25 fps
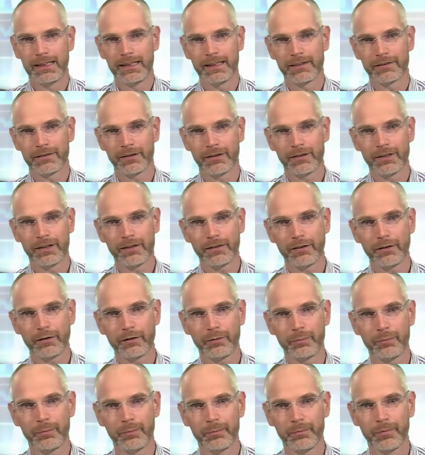So this
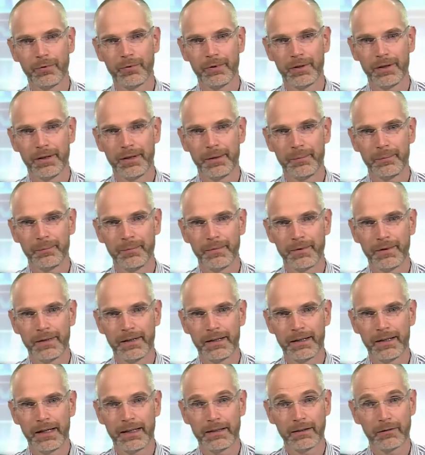is
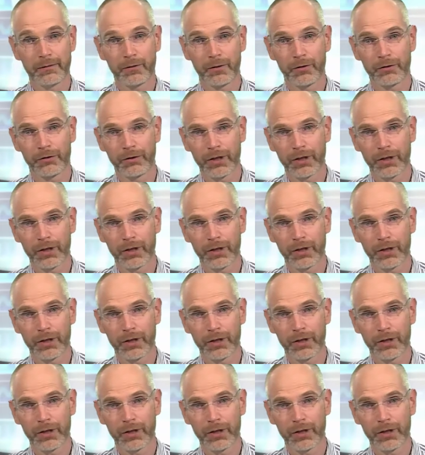and of course